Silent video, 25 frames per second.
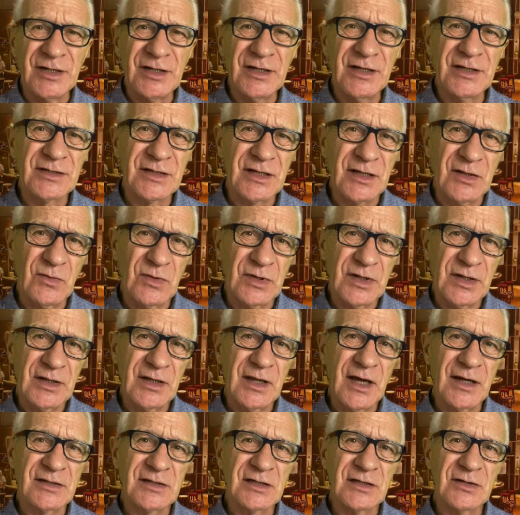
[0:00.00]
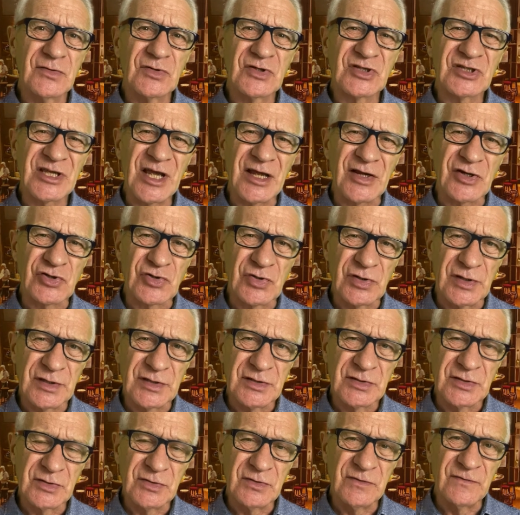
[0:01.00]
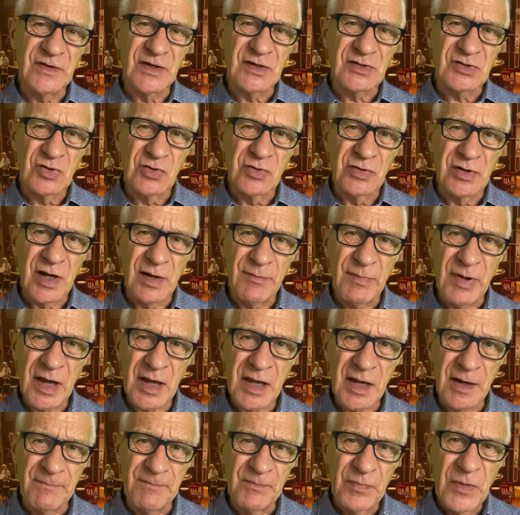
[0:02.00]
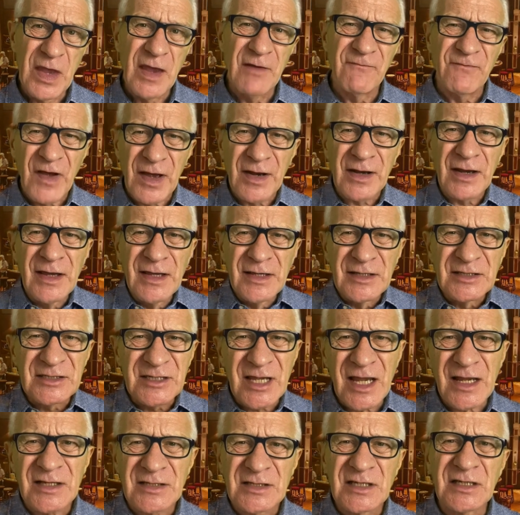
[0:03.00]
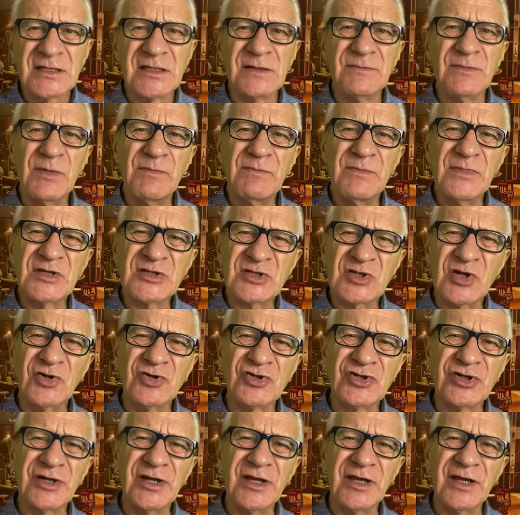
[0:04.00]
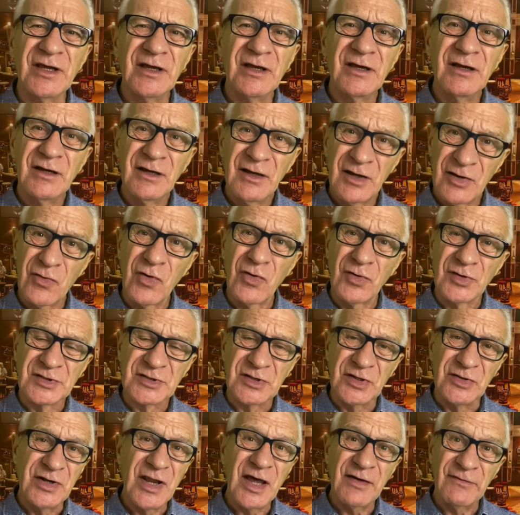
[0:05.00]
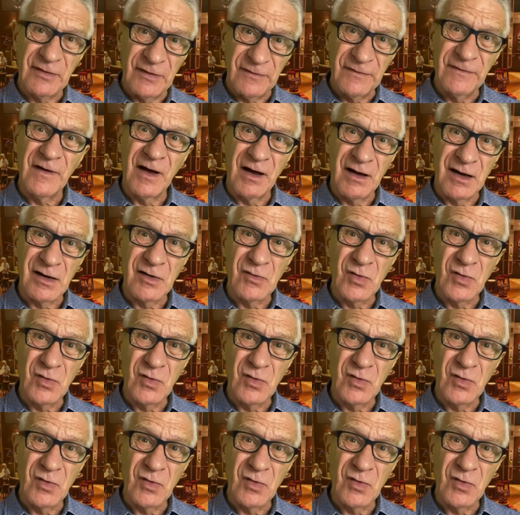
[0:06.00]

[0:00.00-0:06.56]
detail what he'd like to do sexually to Victoria Beckham. In fact, sexism and misogyny are also never far